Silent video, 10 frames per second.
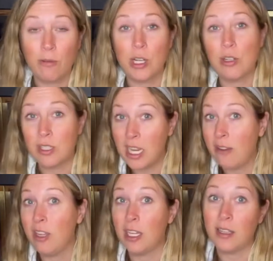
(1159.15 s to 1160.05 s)
where you're
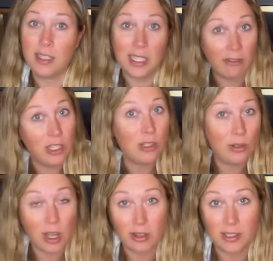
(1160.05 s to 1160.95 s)
saving seventy-two
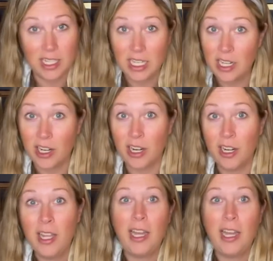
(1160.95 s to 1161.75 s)
dollars a year,